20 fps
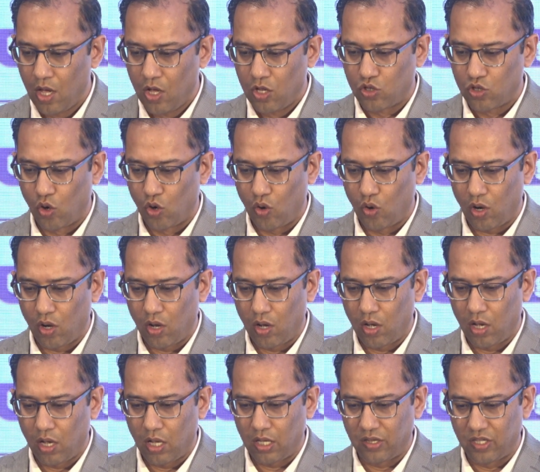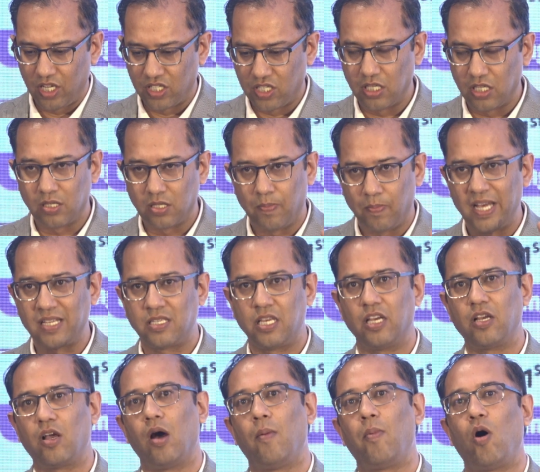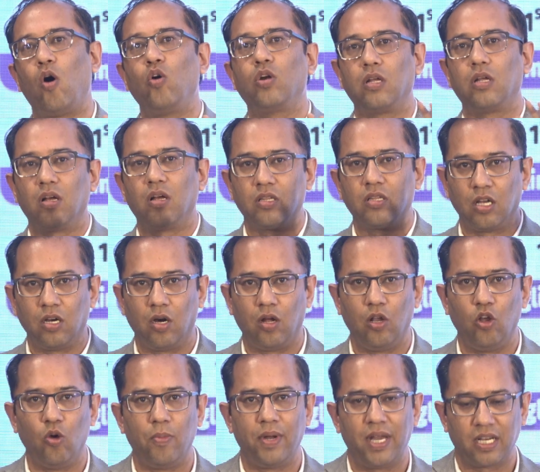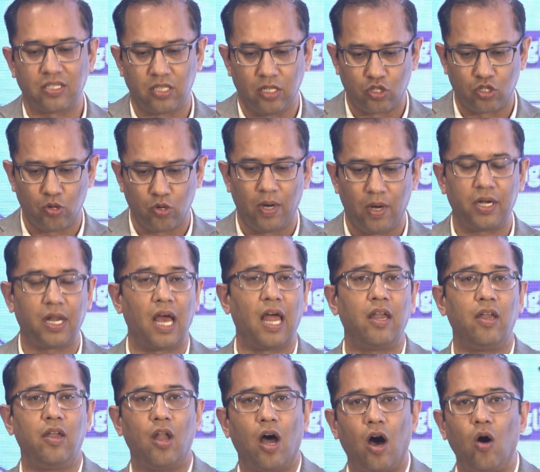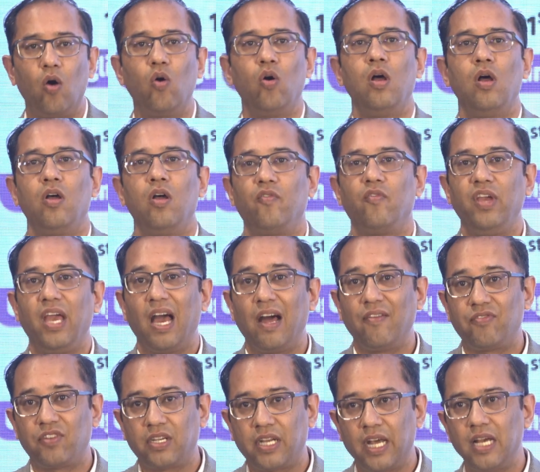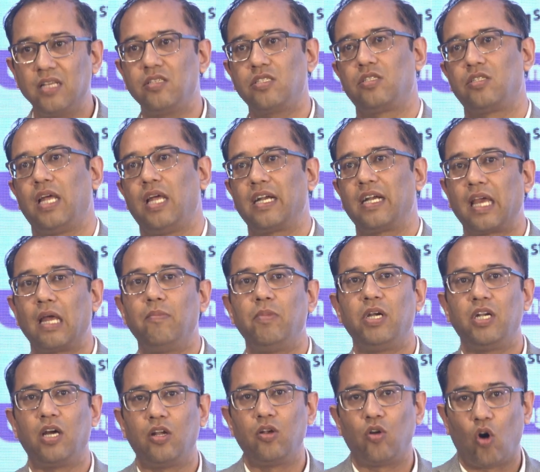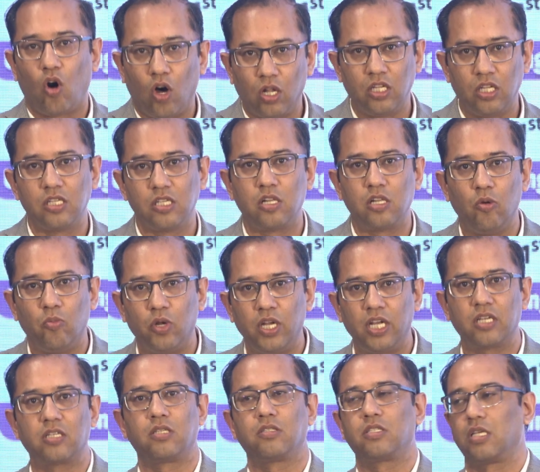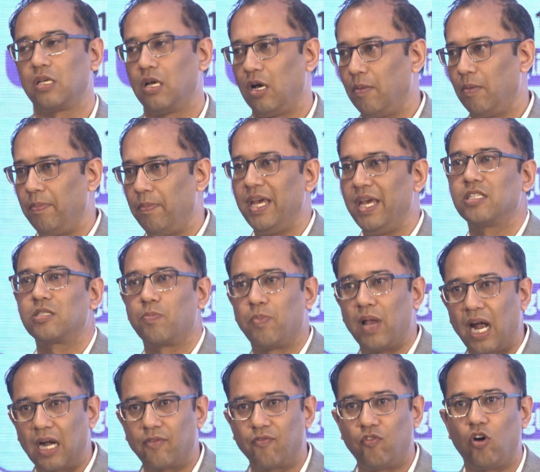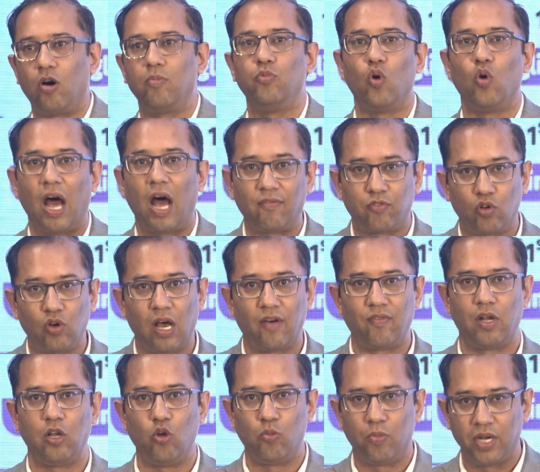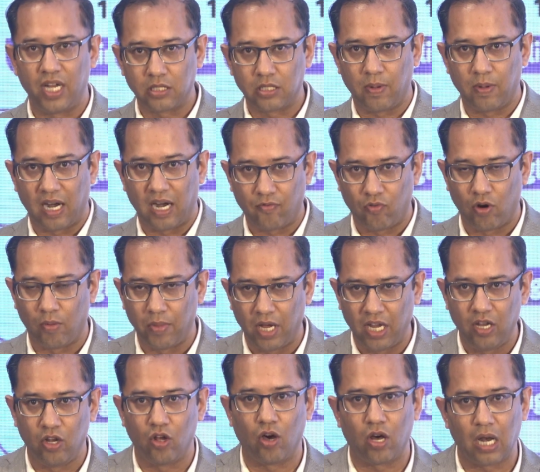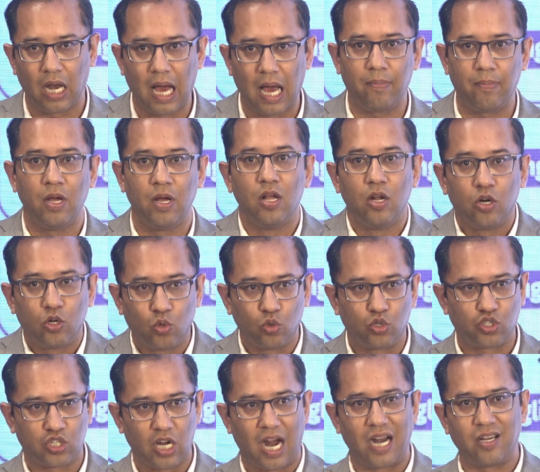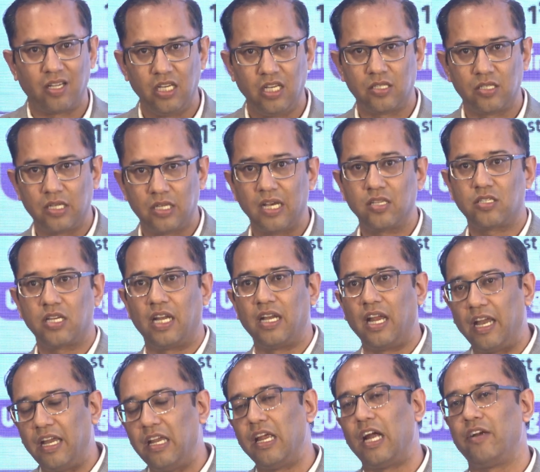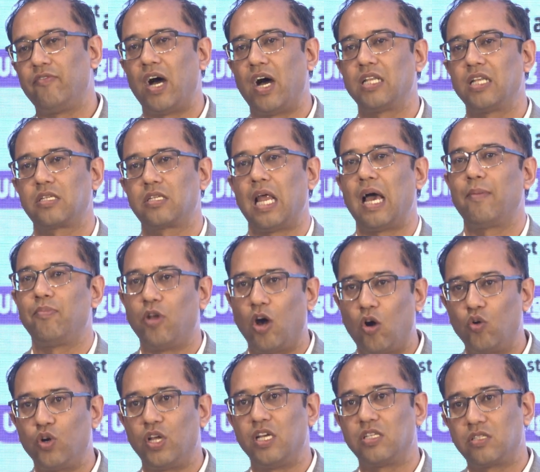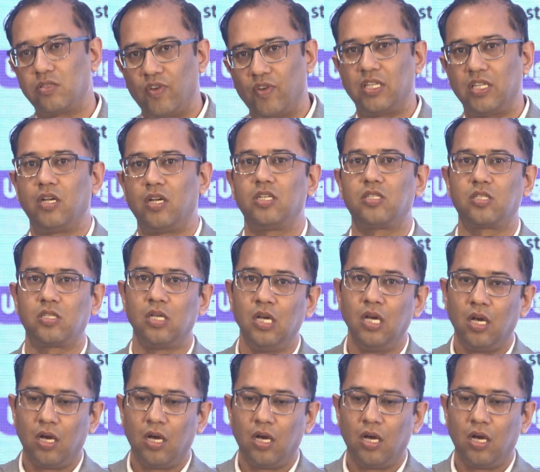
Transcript: So this is basic about the Luminex instrument, and now we have tests that can be done on this Luminex-based platform. You have to have a Luminex platform in your lab to start these tests, and any advanced lab nowadays, whether it's